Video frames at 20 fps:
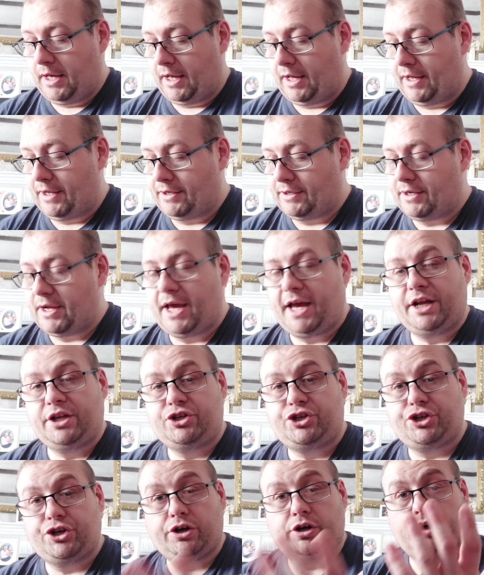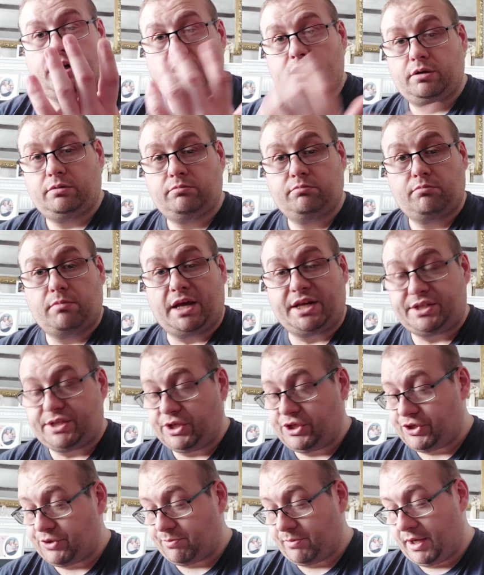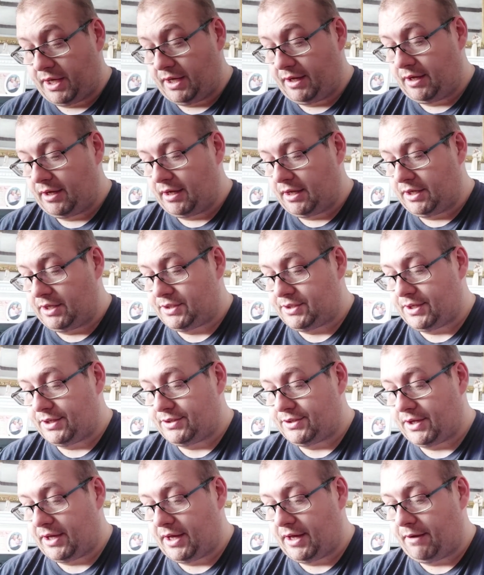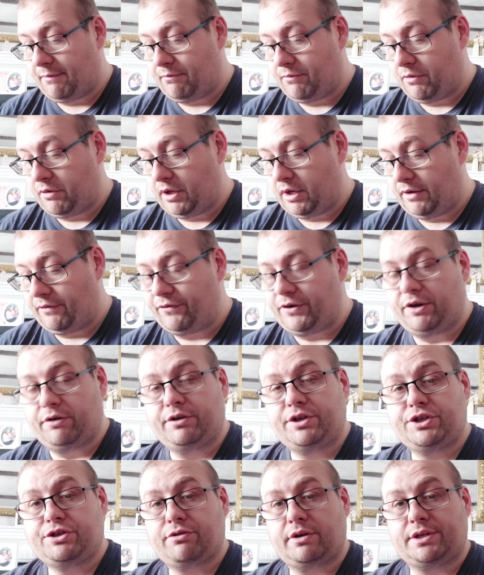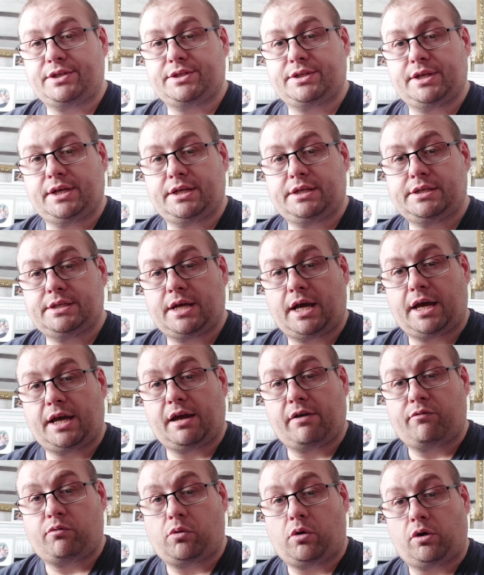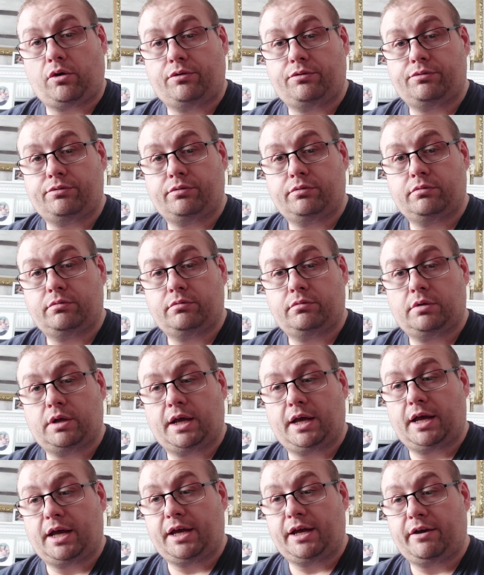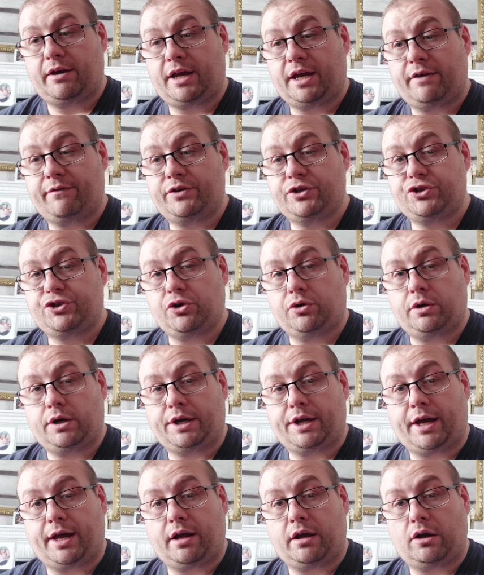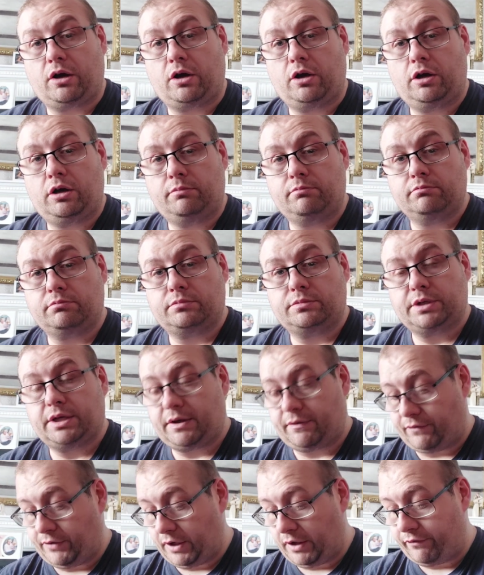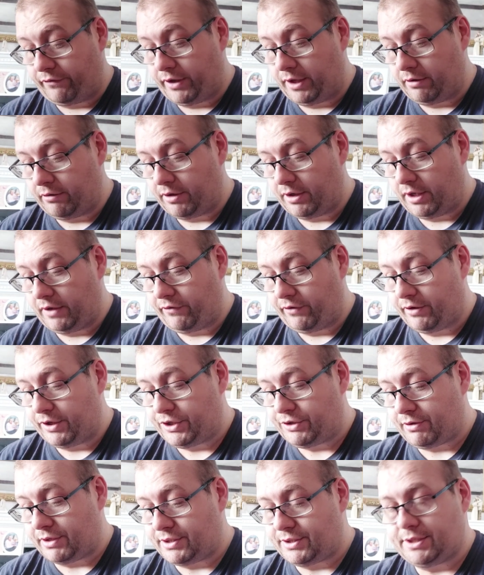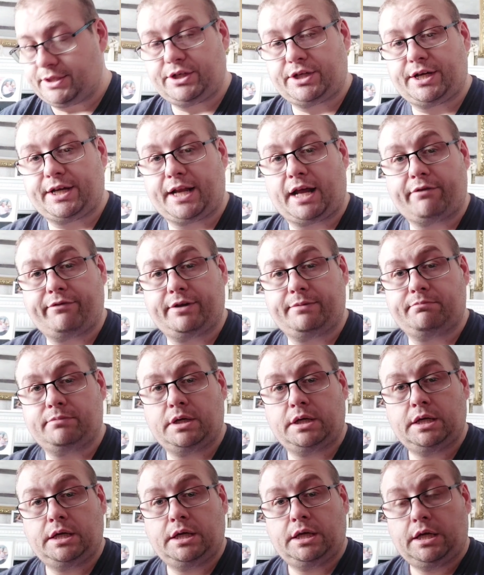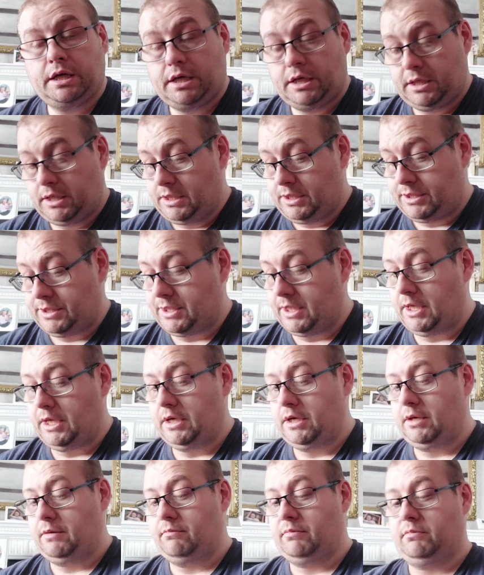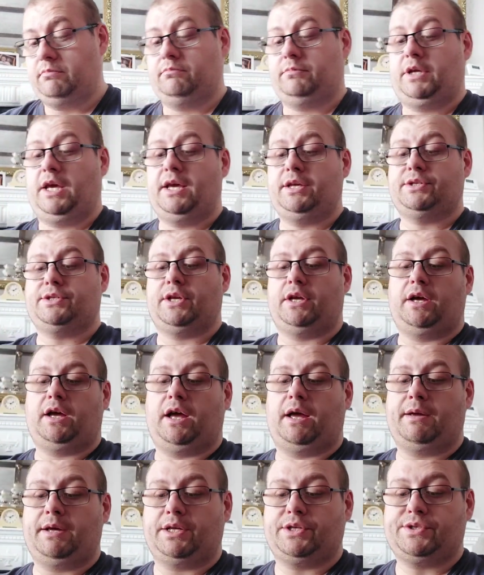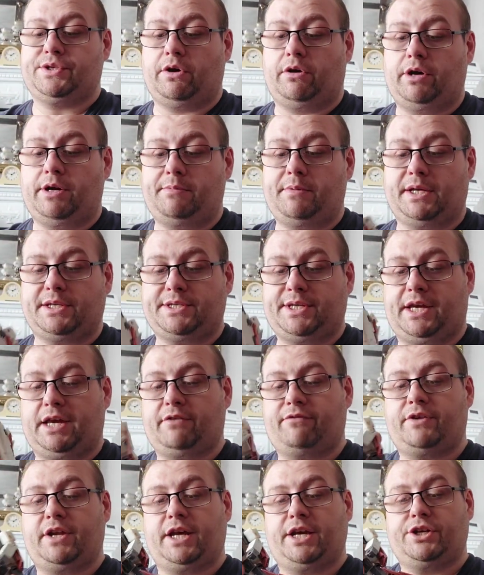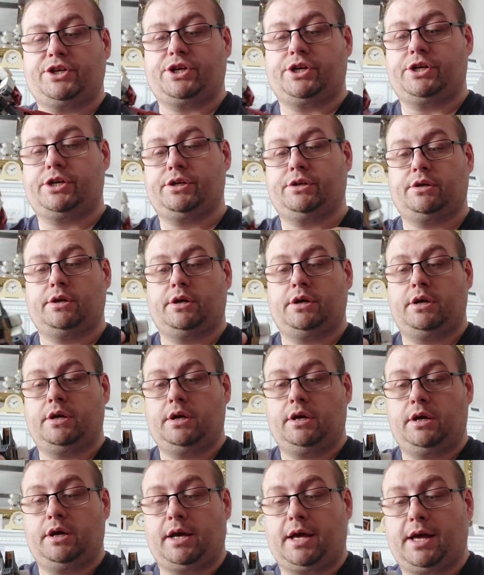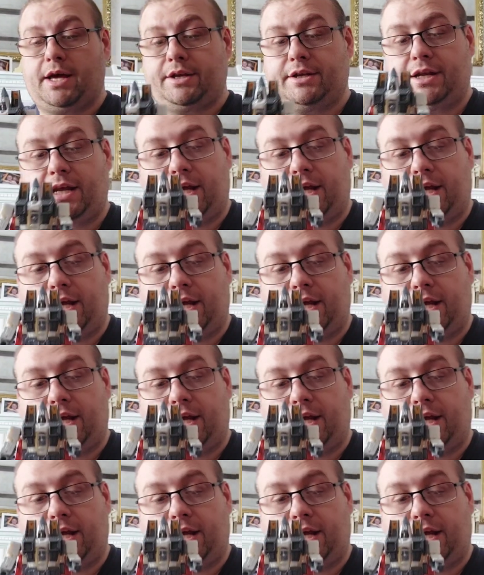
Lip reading: And Joe messaged me and he says, well, if you're interested, I have one. I have a junk at home. If you're interested, you can have him. So yes, yeah, so I saw him at TF Nation, and